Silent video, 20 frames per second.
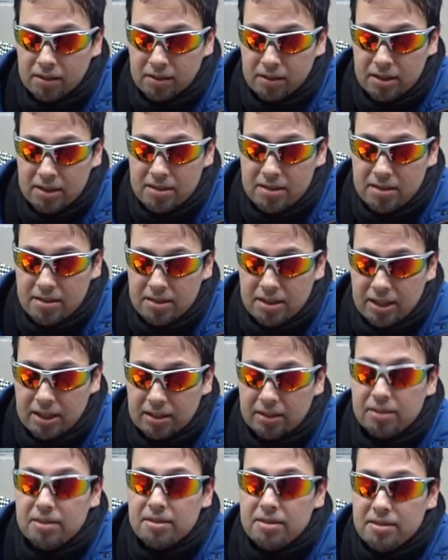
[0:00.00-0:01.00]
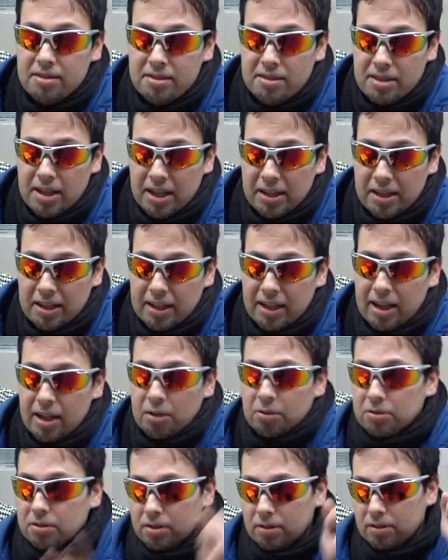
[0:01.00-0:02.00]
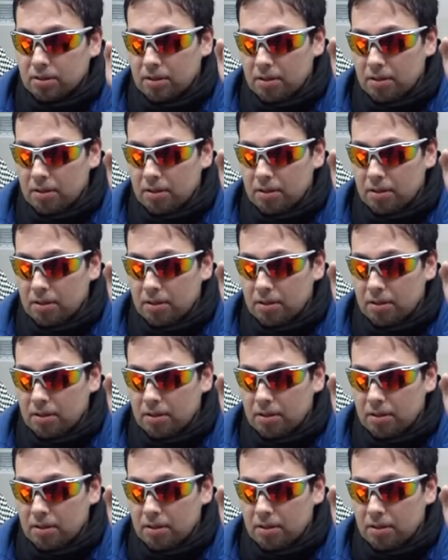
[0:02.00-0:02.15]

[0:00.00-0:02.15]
This is Nir signing out.